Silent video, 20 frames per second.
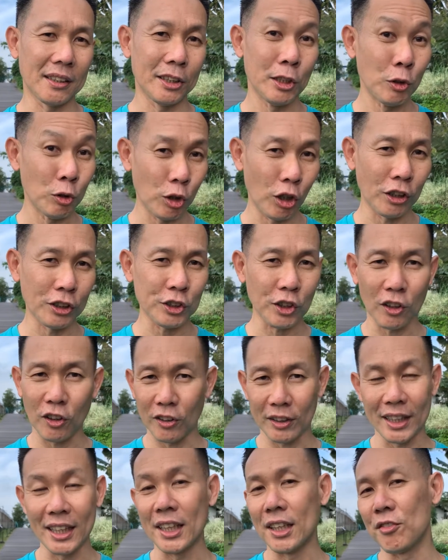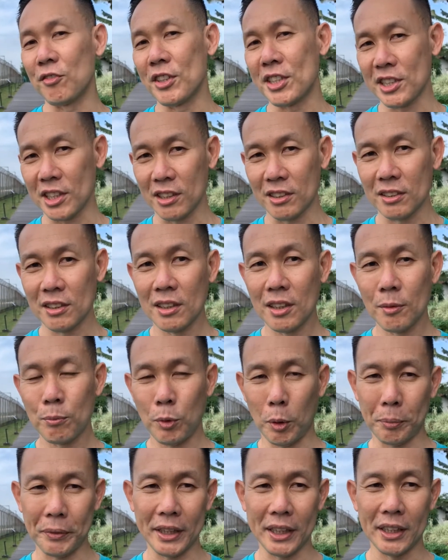new launch or a resale
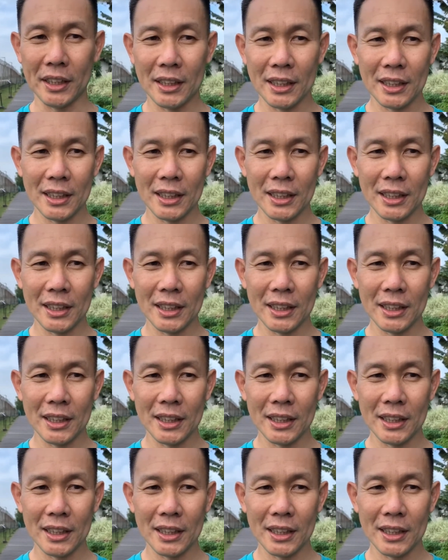property.